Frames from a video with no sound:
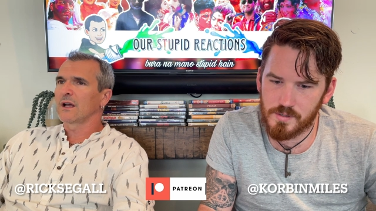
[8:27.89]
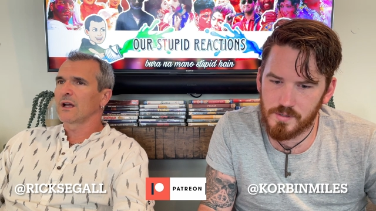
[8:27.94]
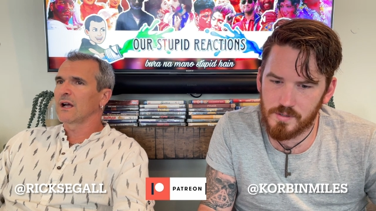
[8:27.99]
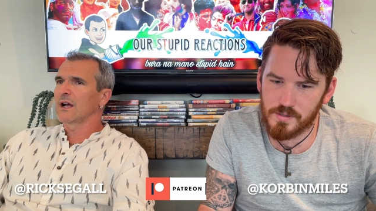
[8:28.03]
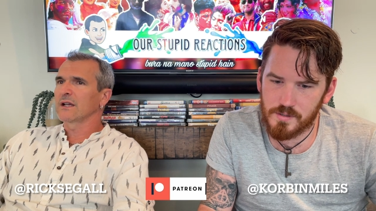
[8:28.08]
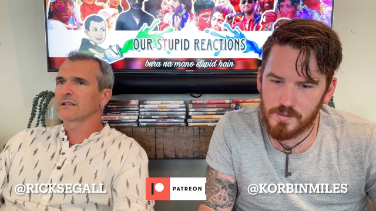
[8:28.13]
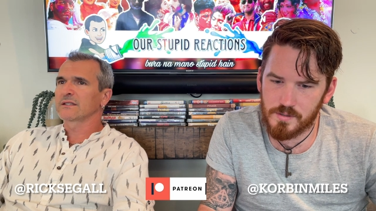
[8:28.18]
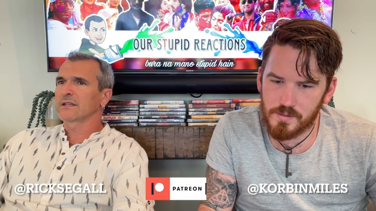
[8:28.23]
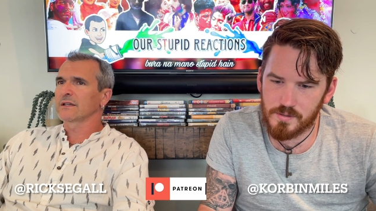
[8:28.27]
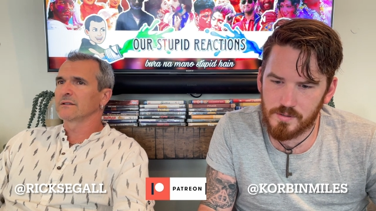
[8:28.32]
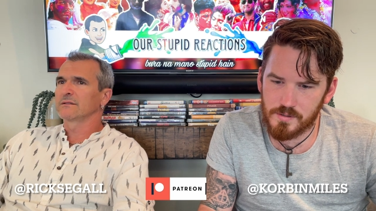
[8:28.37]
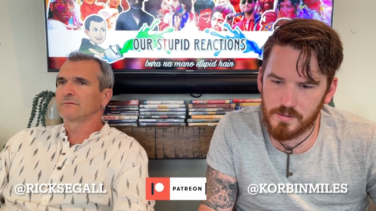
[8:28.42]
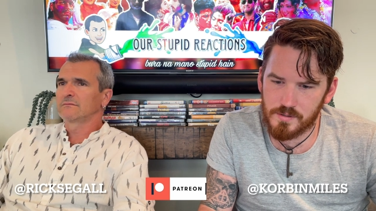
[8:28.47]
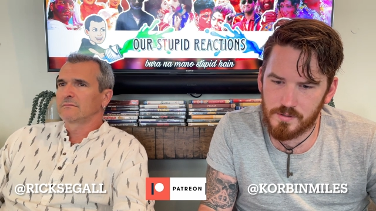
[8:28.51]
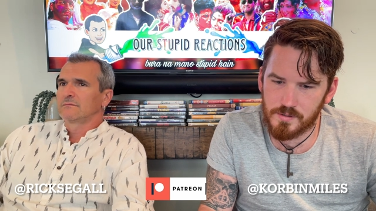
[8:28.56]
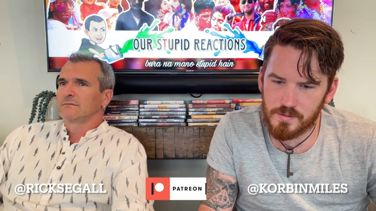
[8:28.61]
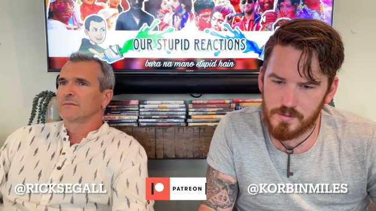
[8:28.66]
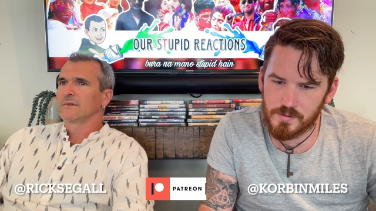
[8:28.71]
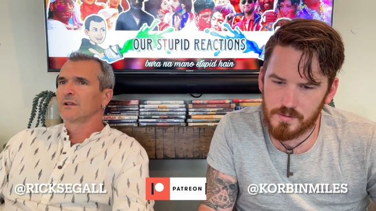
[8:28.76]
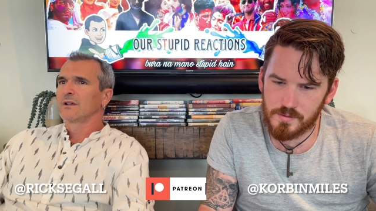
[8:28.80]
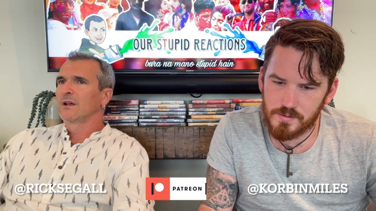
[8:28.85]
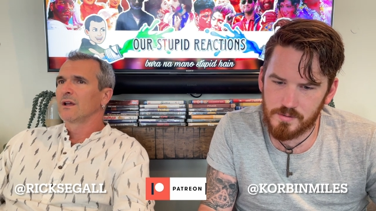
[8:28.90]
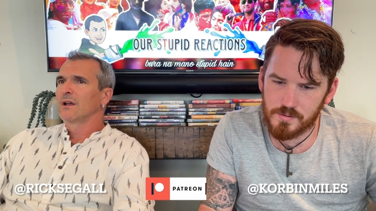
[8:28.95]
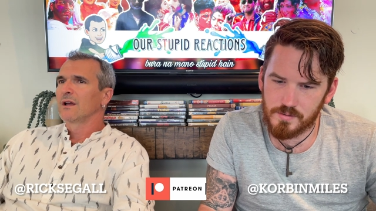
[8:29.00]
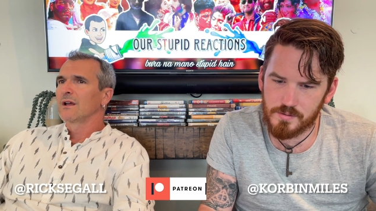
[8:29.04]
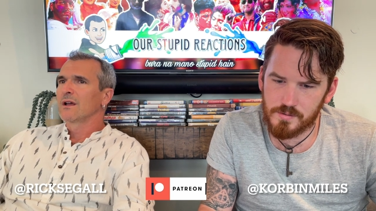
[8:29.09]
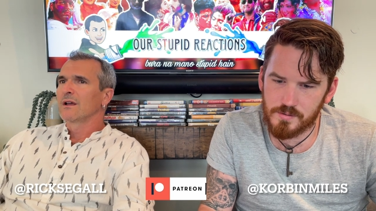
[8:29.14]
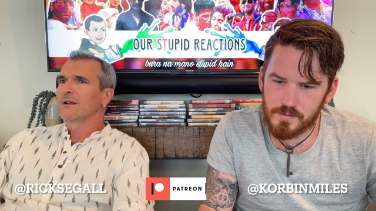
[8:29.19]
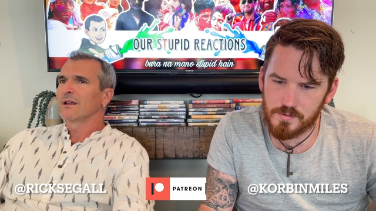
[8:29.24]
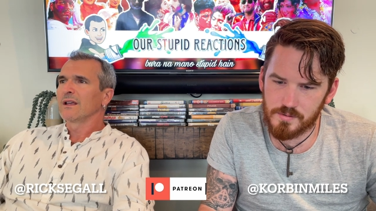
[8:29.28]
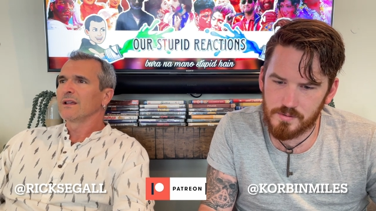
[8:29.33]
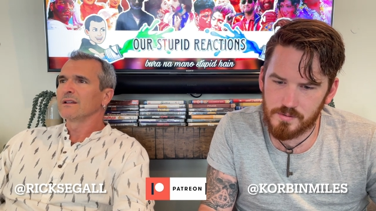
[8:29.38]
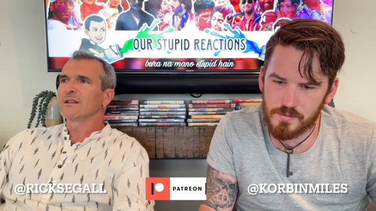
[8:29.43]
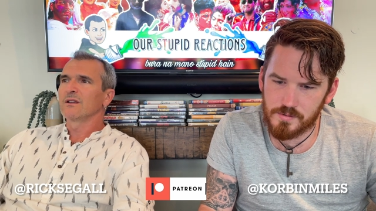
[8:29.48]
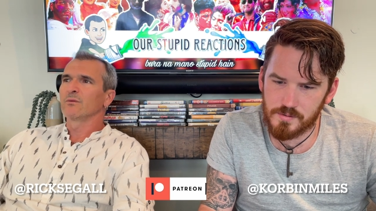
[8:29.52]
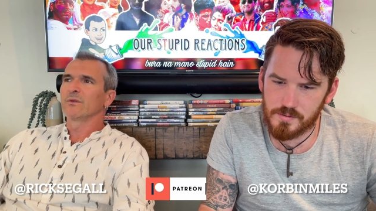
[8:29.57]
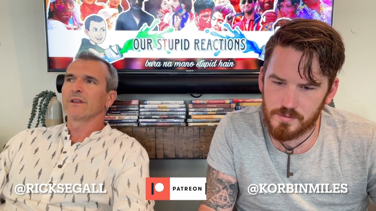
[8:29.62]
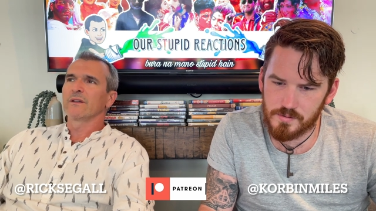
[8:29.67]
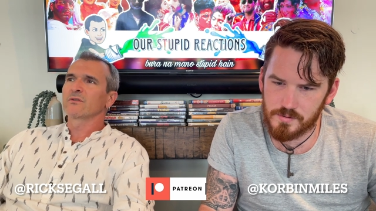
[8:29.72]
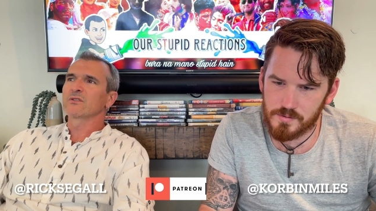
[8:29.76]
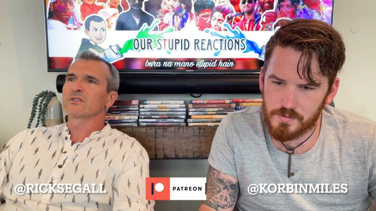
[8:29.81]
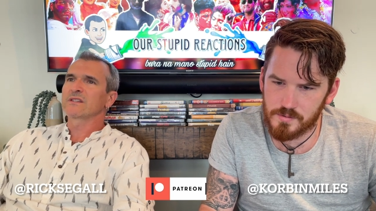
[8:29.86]
Speaker 1: I said, India will
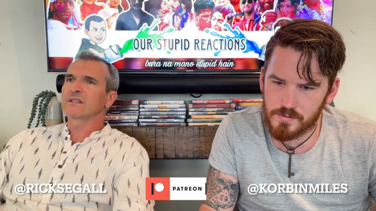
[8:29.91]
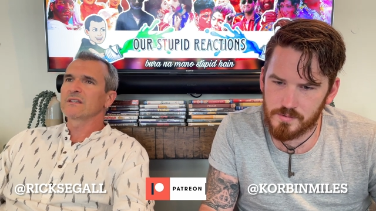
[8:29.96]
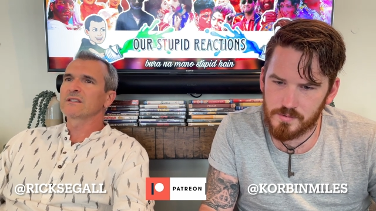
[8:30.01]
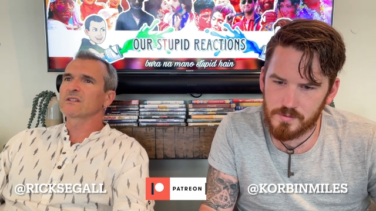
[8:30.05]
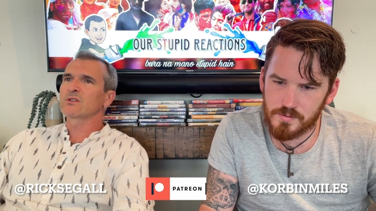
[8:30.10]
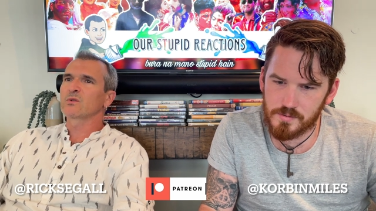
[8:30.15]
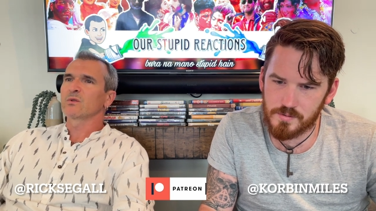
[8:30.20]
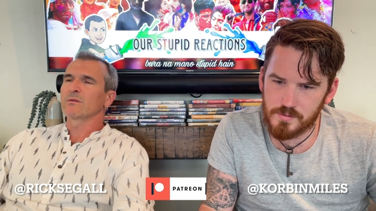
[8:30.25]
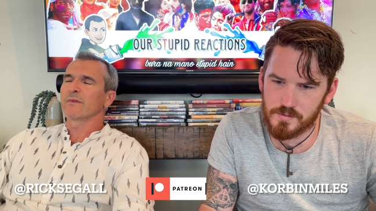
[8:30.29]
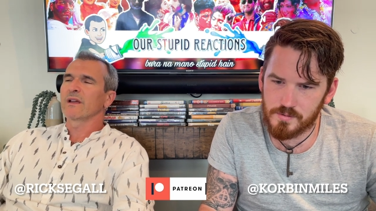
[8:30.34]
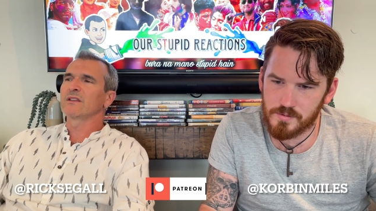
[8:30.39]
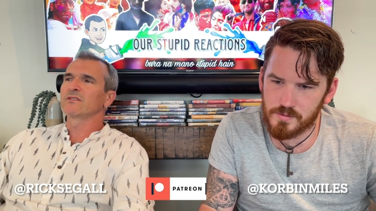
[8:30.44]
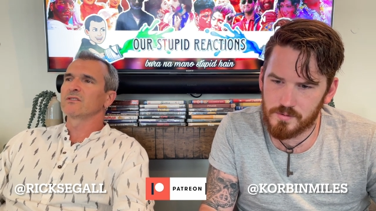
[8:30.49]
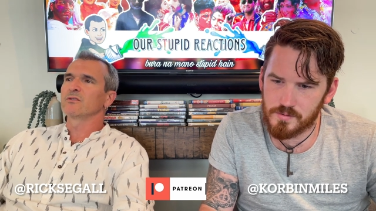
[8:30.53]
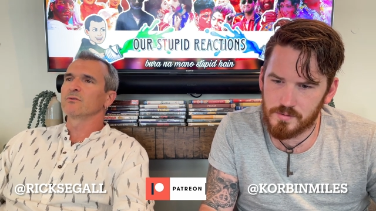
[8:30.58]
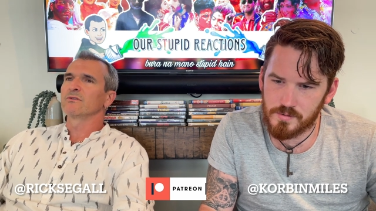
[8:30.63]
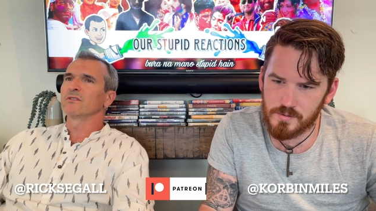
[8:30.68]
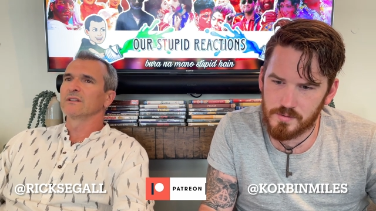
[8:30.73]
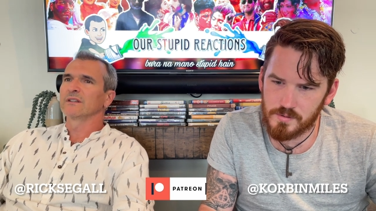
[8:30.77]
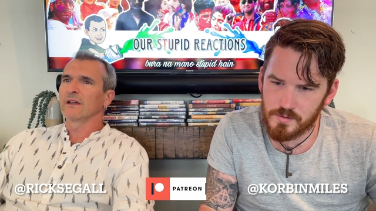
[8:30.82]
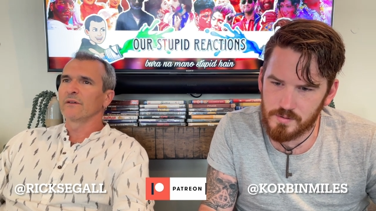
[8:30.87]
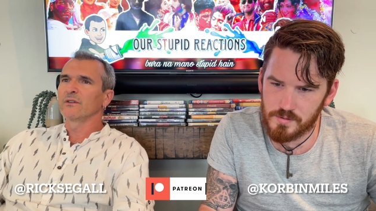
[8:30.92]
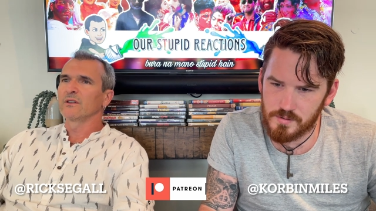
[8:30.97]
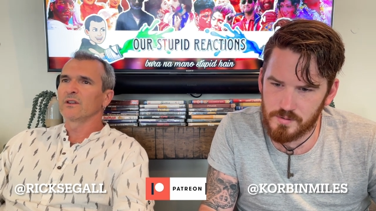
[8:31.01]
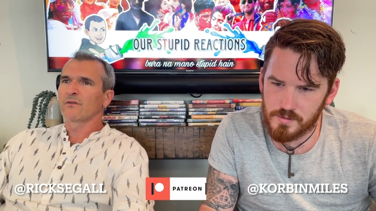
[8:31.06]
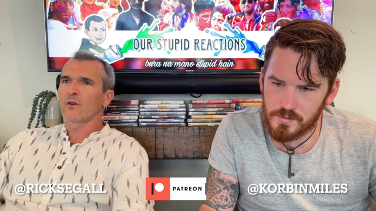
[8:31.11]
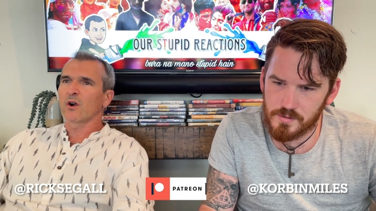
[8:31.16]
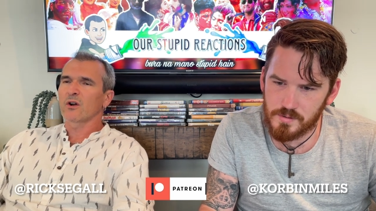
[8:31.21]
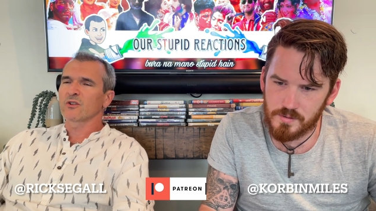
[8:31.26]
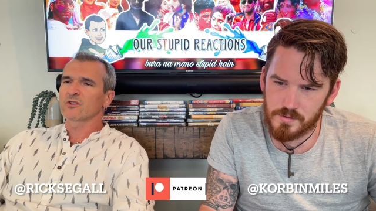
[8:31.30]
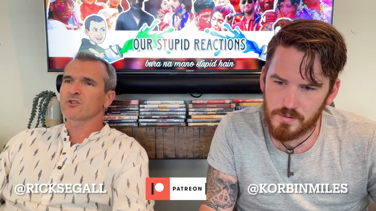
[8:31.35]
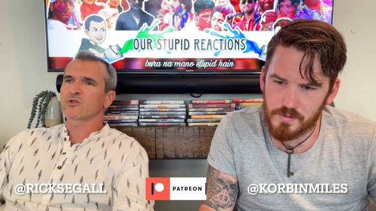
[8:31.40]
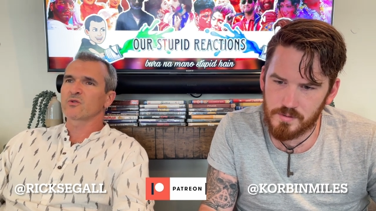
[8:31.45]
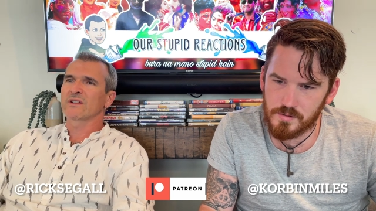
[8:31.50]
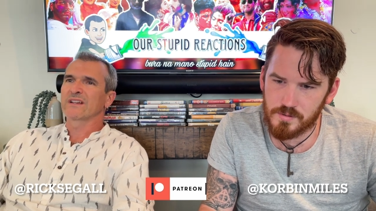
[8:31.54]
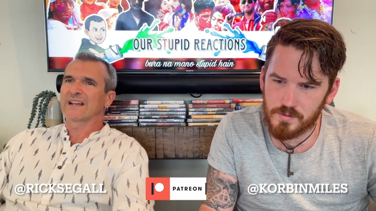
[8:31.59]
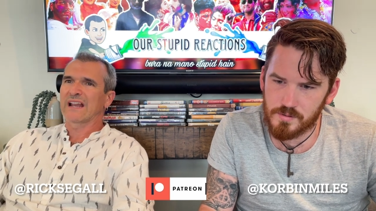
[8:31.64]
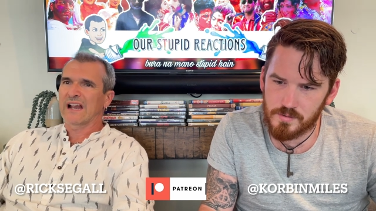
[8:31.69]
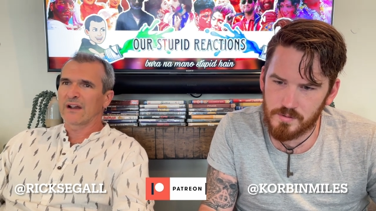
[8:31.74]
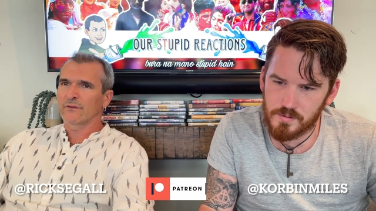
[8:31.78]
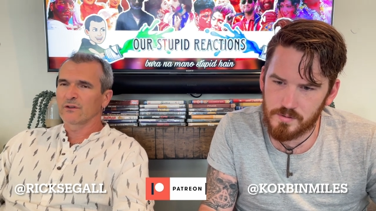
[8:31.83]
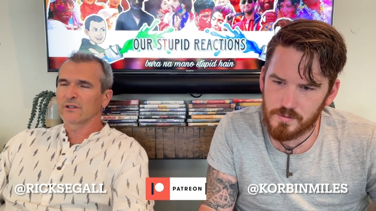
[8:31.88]
never cease to amaze you. The level of artistry
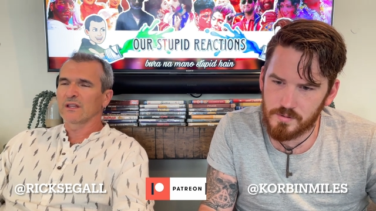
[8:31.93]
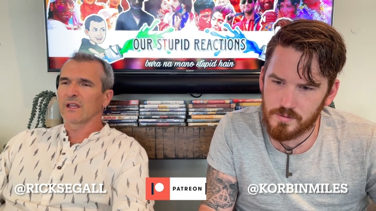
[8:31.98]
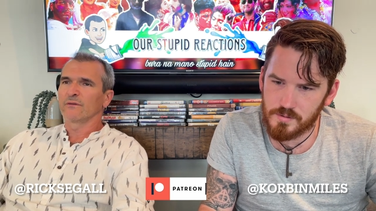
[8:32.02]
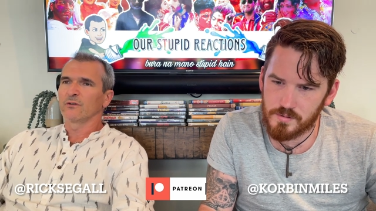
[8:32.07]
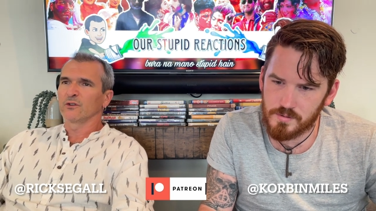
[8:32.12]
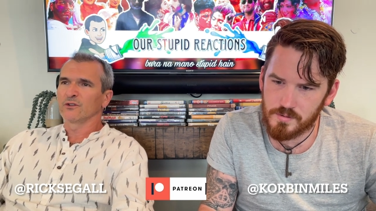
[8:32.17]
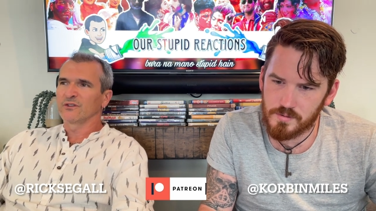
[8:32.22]
at every level,